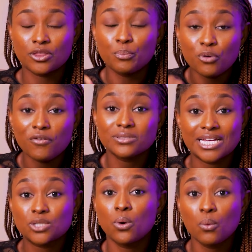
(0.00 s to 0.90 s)
The Proverbs
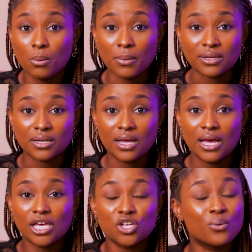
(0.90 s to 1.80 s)
31 woman.
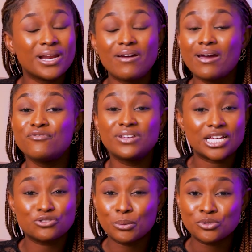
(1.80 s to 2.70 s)
You know, whenever I read
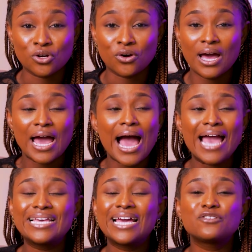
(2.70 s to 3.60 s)
that scripture,
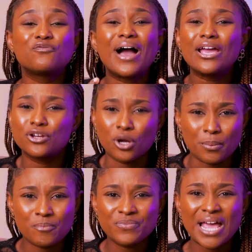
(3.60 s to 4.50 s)
I get fired
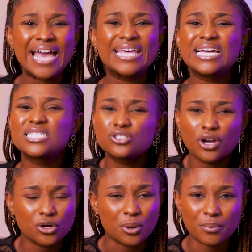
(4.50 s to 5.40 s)
up. I get
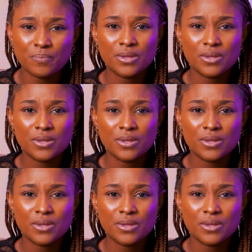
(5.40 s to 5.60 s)
stirred up.